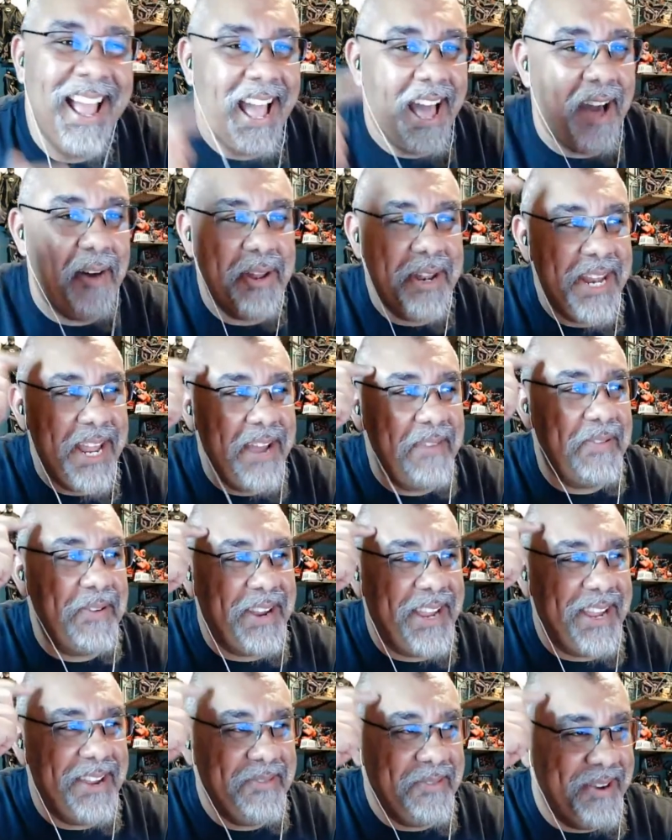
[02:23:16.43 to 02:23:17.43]
I'll never
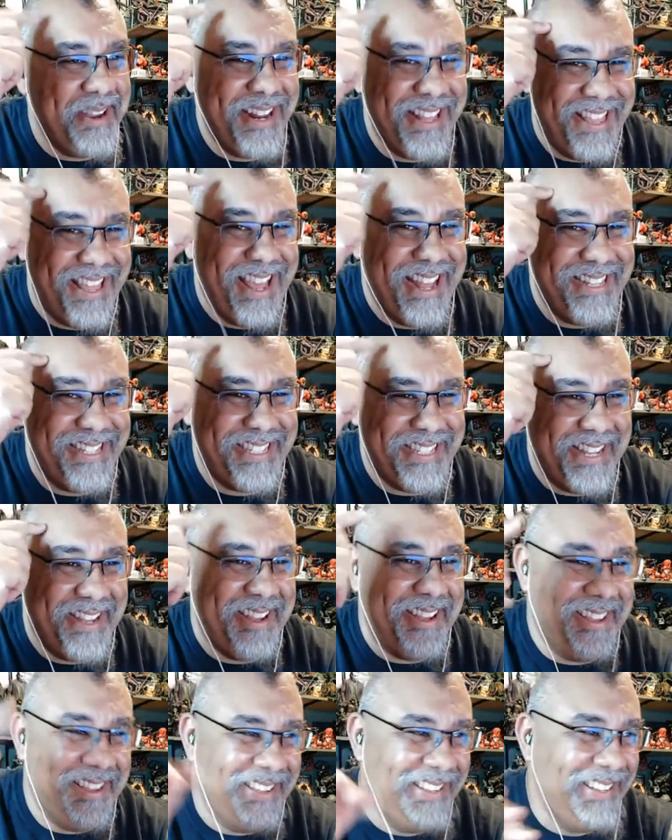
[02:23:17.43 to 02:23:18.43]
get rid of that
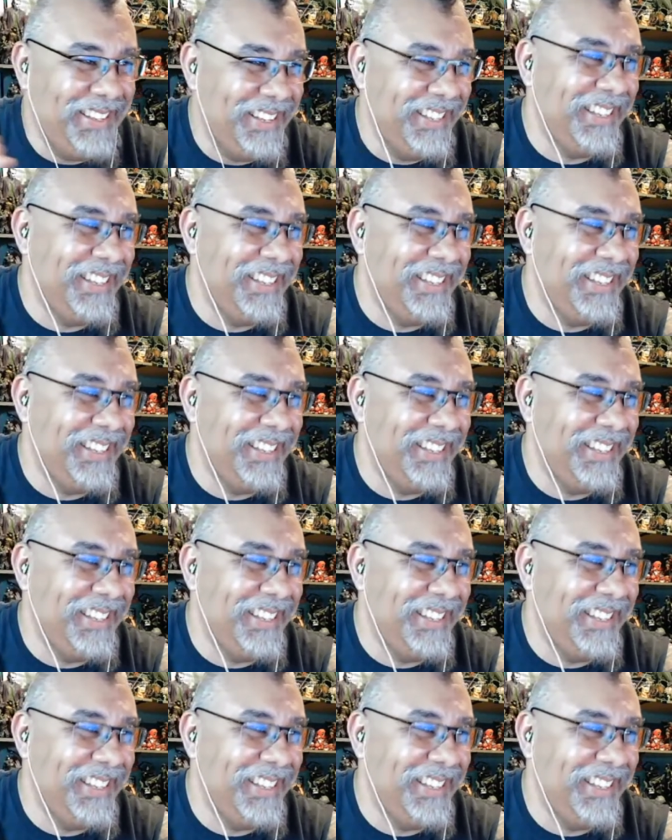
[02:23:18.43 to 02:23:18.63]
song.